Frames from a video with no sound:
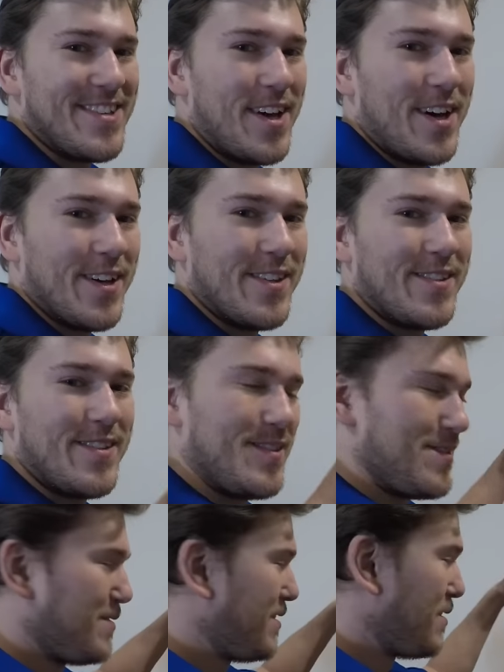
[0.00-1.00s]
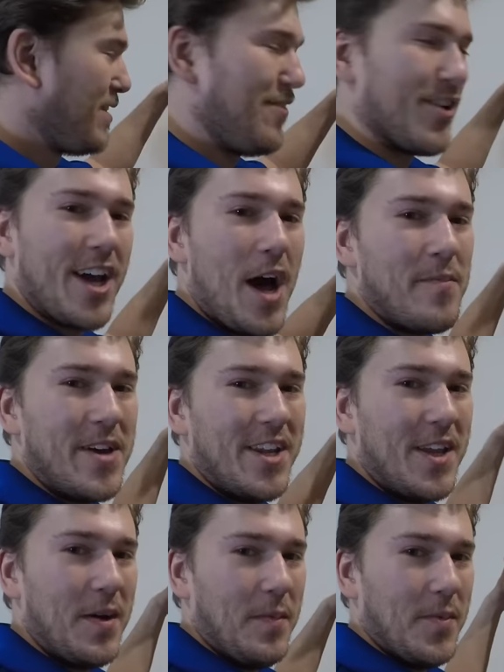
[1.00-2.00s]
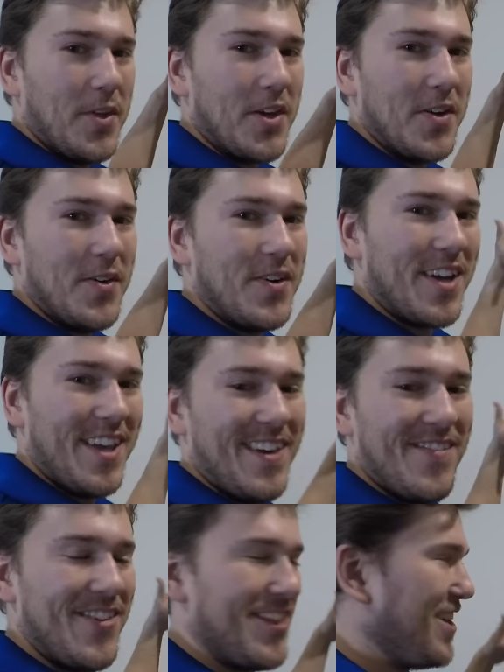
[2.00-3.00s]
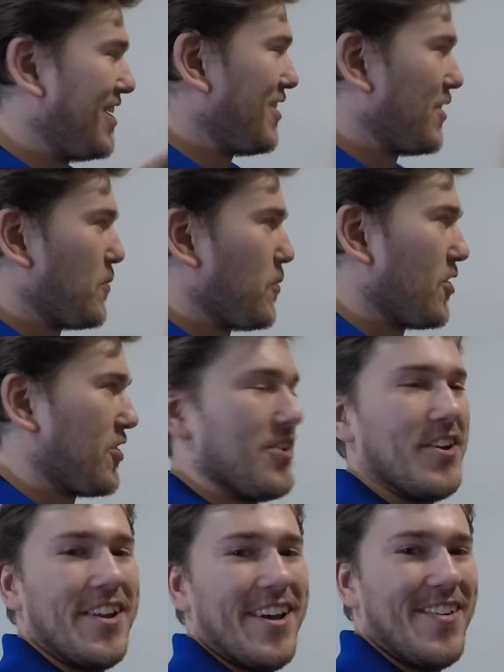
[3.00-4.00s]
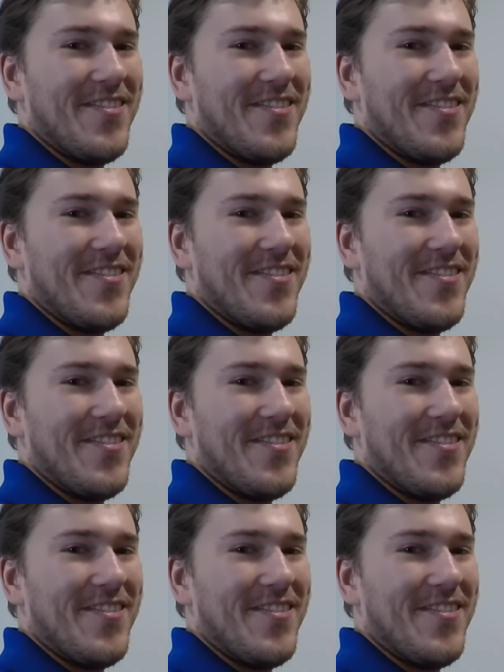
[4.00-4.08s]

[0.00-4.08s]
uh, leave a comment down below if you think you can work on uh,